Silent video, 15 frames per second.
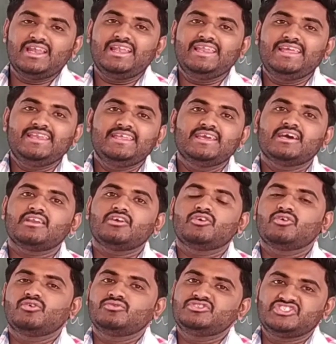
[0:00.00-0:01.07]
linear
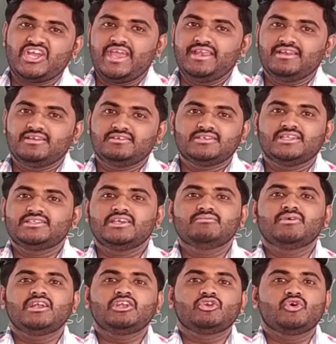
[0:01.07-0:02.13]
chain, nothing
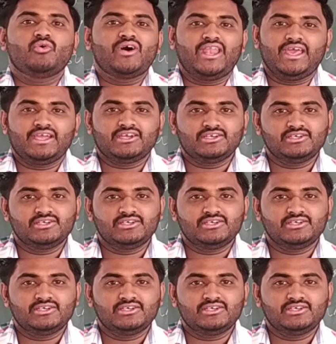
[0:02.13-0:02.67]
but novac.